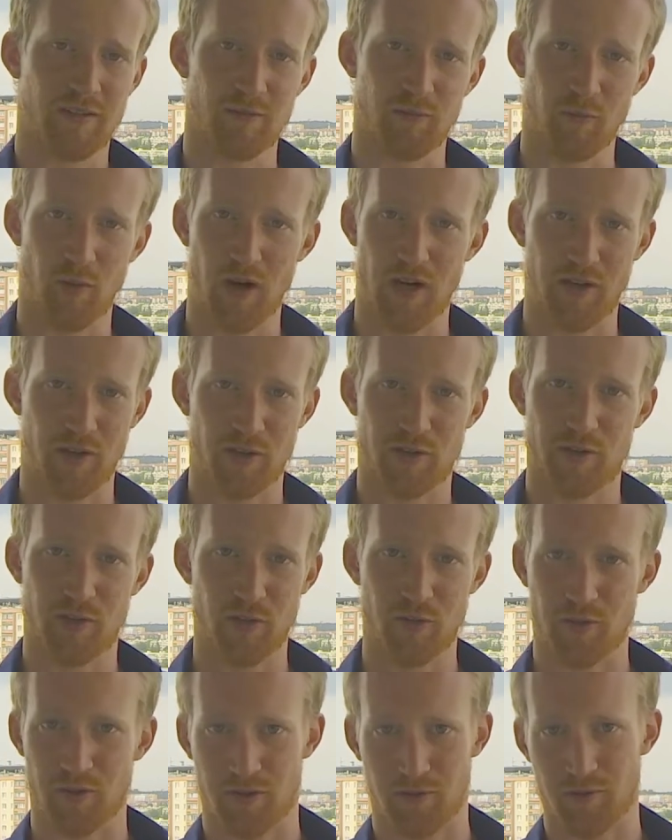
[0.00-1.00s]
one or two
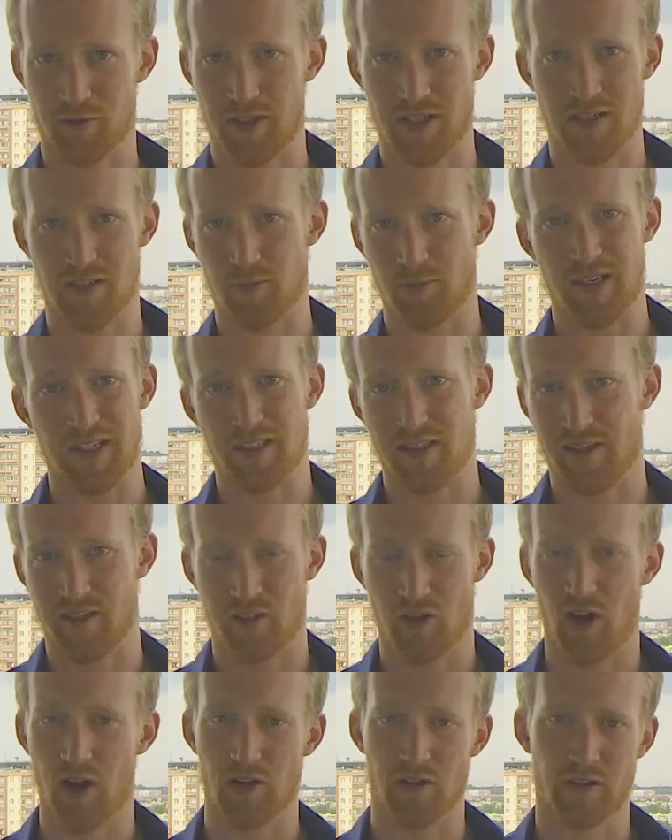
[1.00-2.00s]
or three. So basically
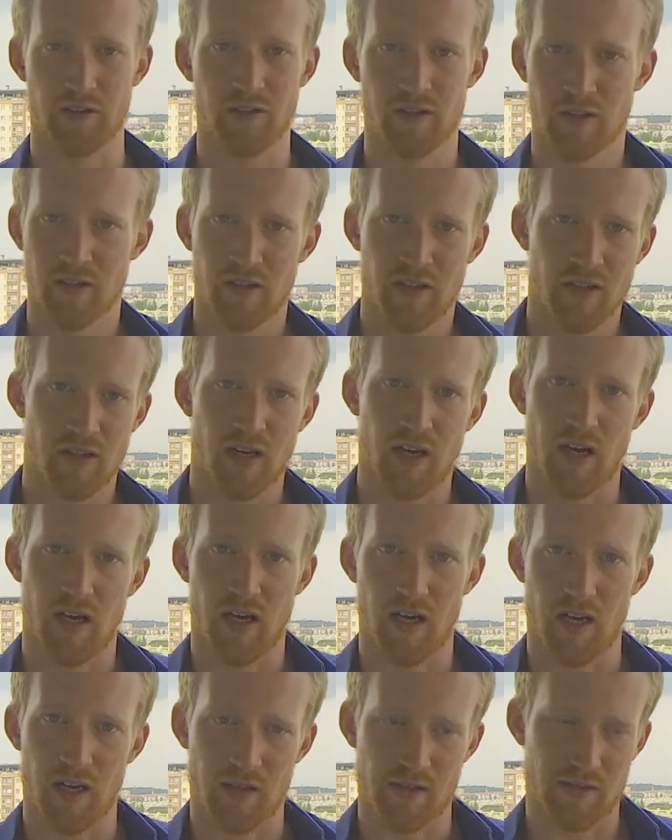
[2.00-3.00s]
$1
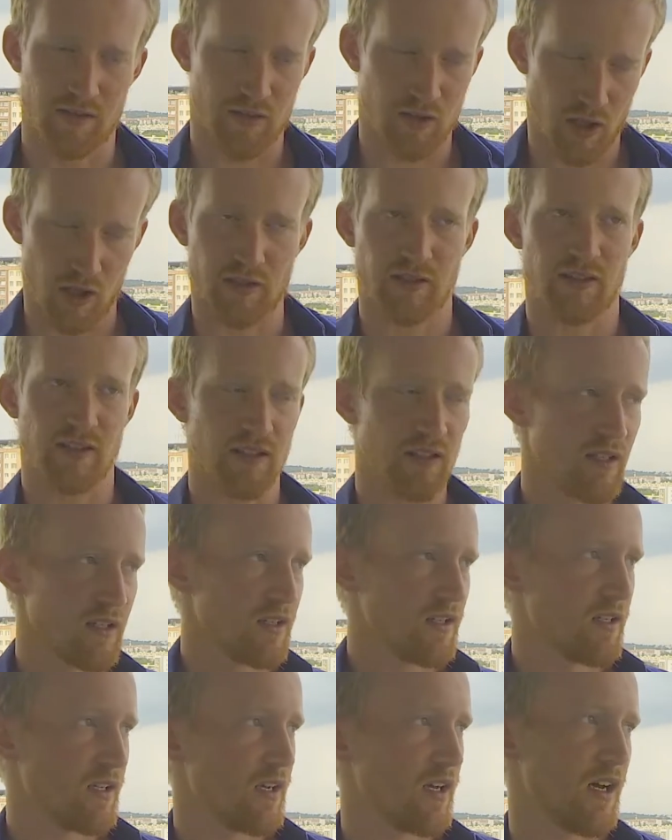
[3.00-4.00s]
zloty.
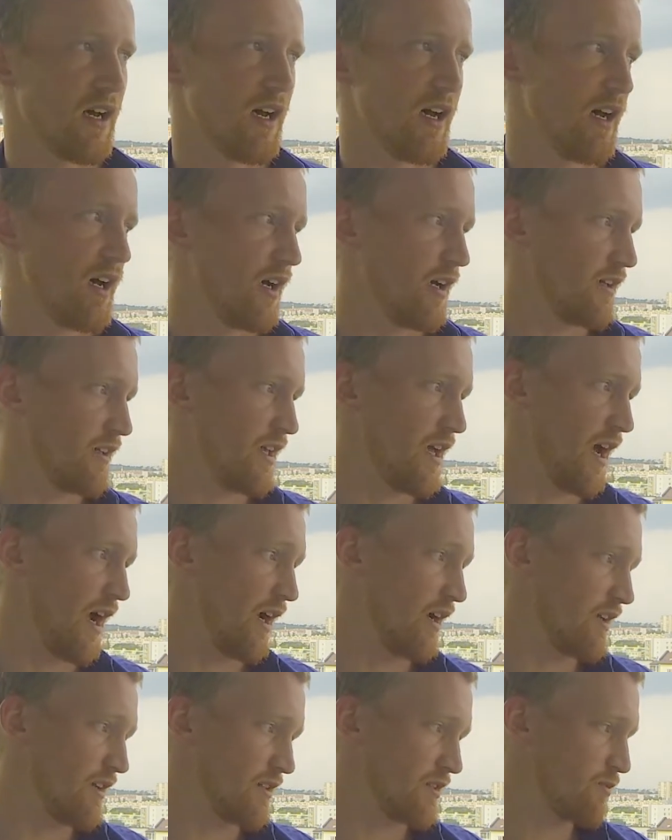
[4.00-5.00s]

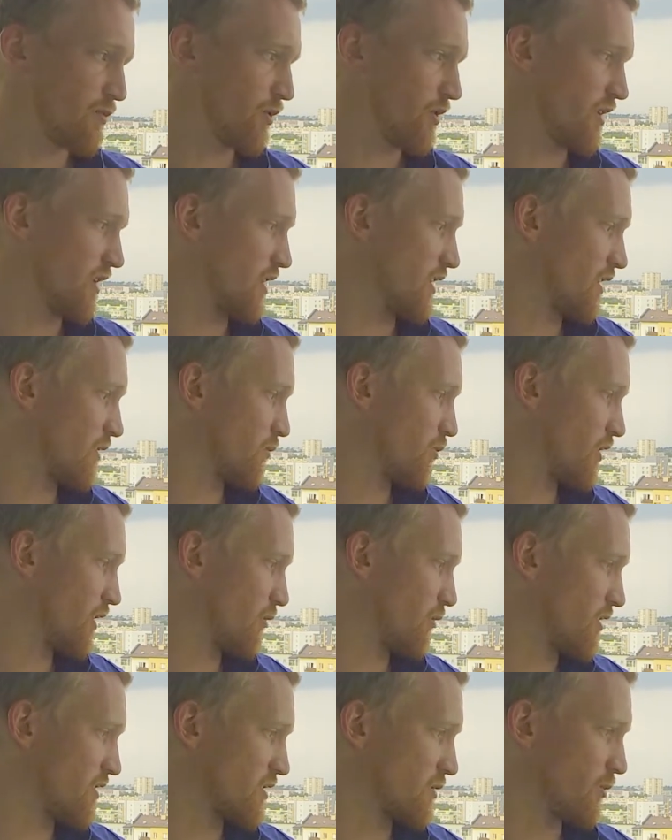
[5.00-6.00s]
It's pretty
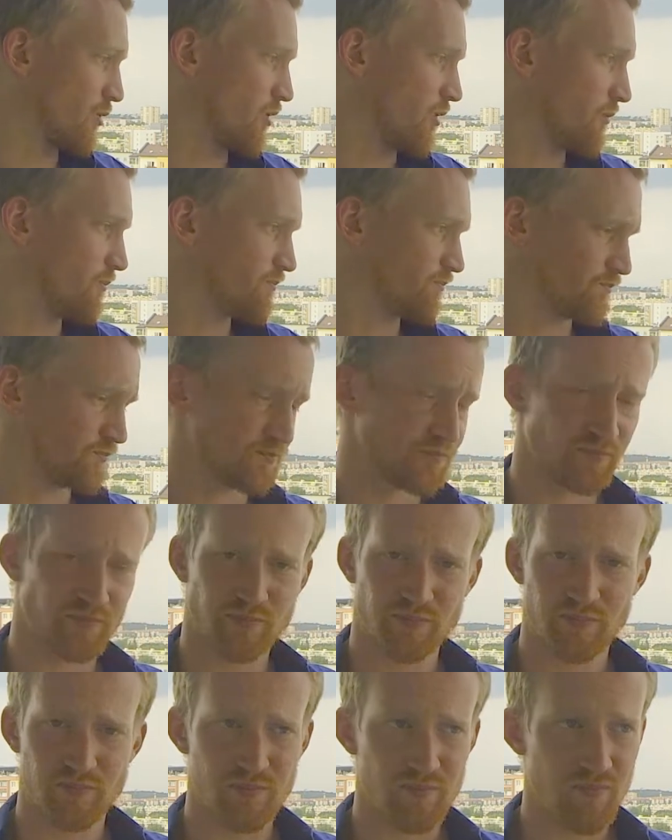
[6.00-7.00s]
reasonable.
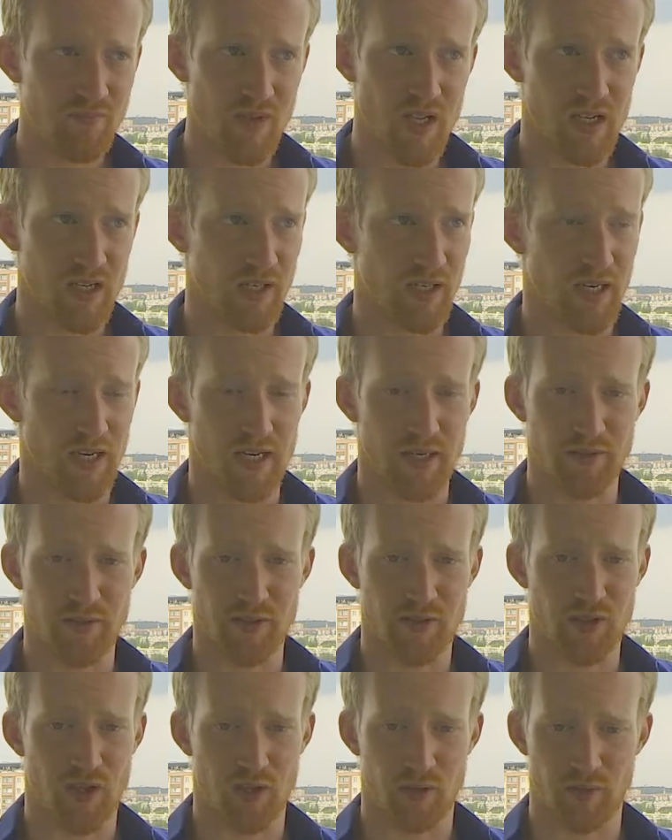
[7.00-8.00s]

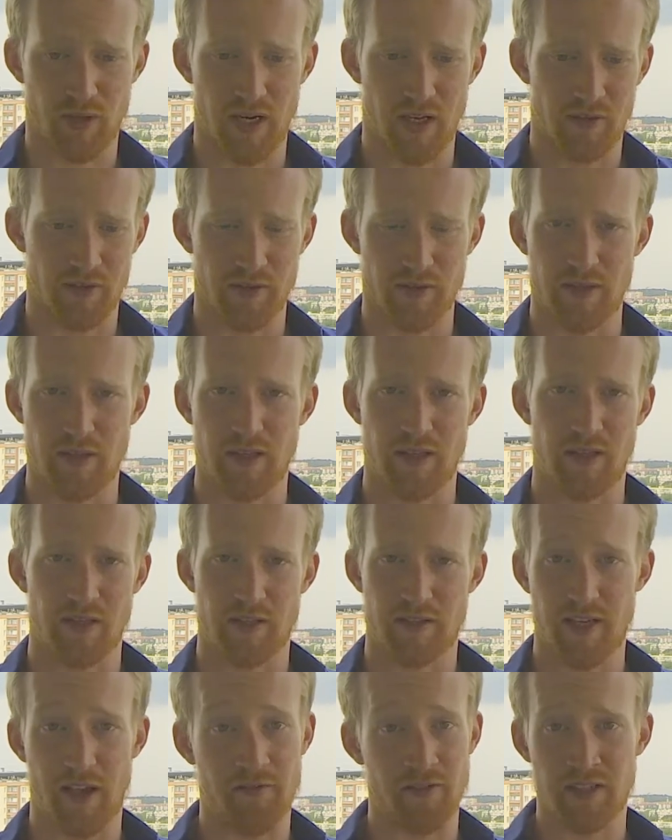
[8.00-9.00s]
Just all around, the
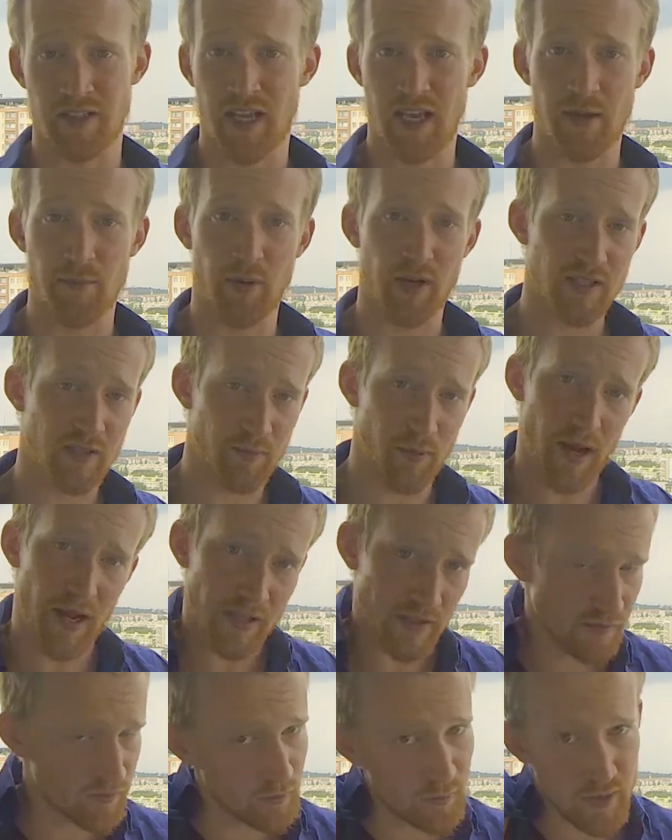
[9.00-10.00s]
7-day bus
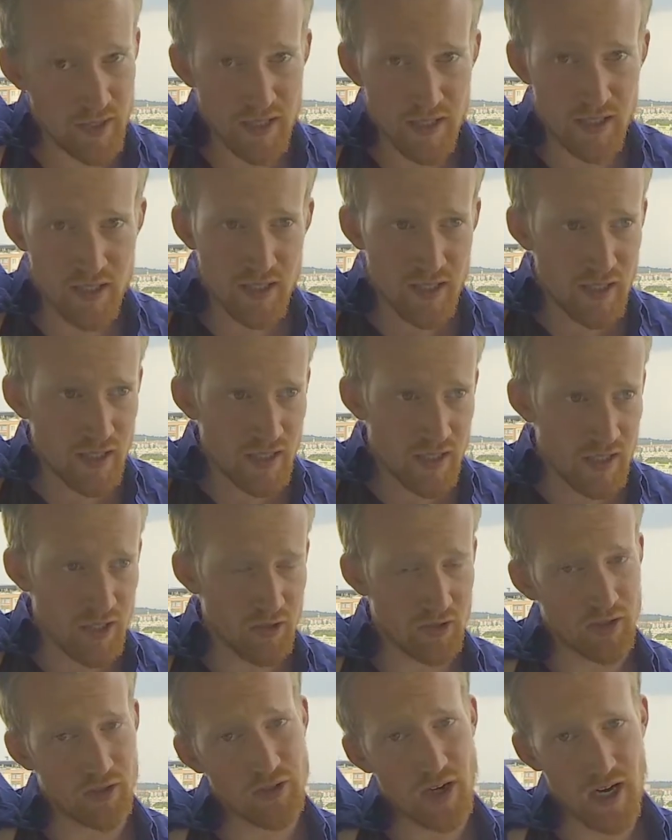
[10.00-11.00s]
pass for me here
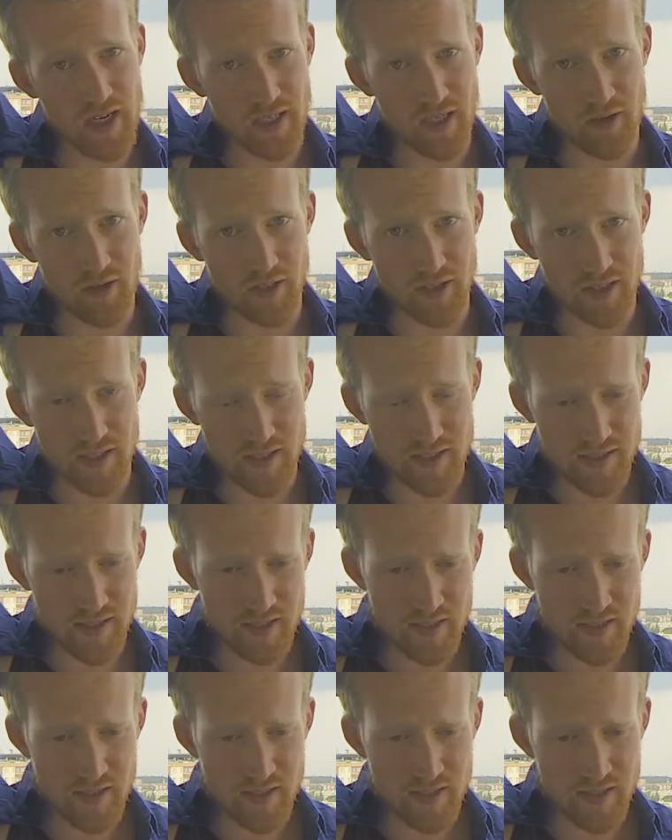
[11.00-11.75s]
in Krakow, at least,